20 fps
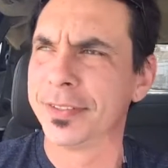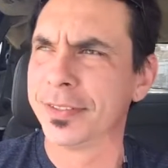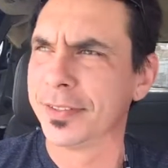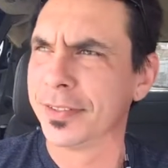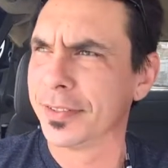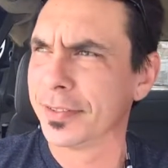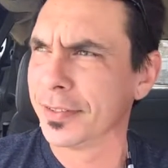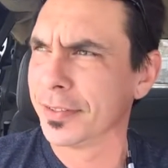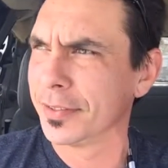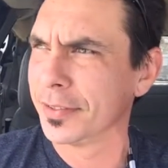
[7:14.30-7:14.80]

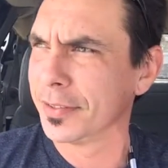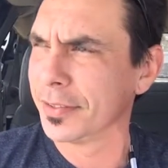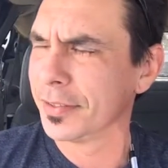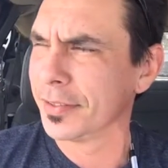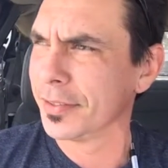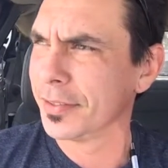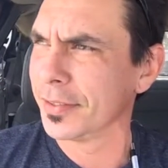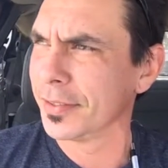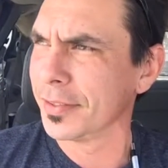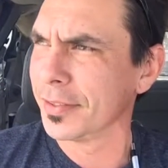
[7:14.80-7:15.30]

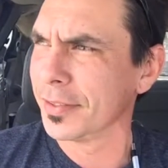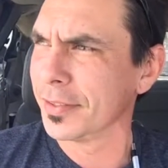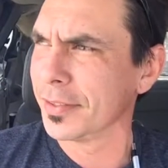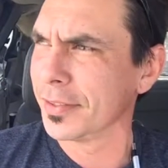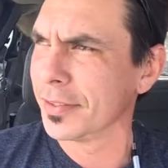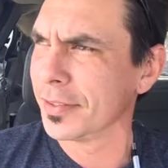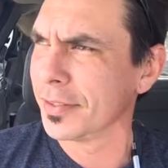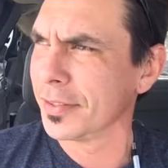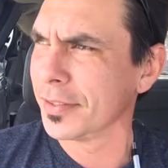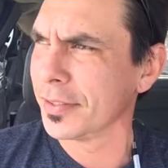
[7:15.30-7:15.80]

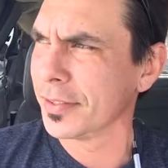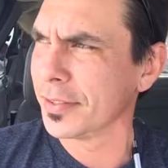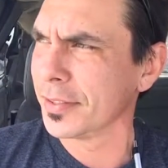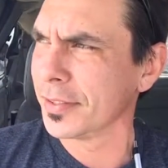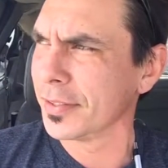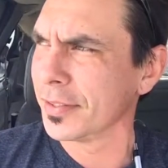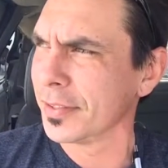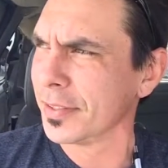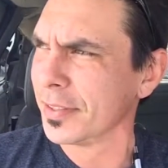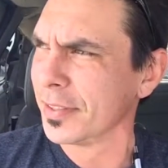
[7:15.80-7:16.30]

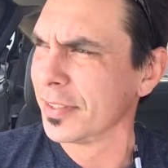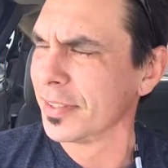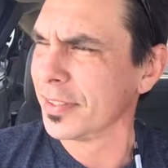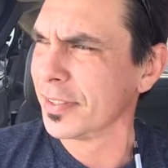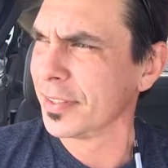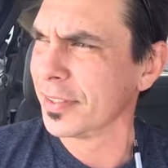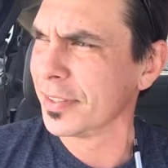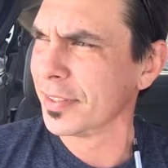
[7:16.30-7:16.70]
Nothing is said.